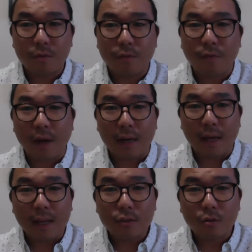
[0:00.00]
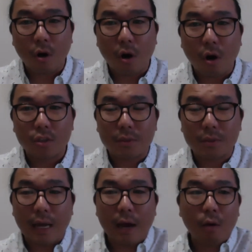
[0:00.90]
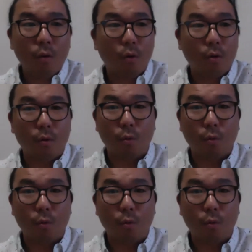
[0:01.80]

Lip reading: financial hardships now, or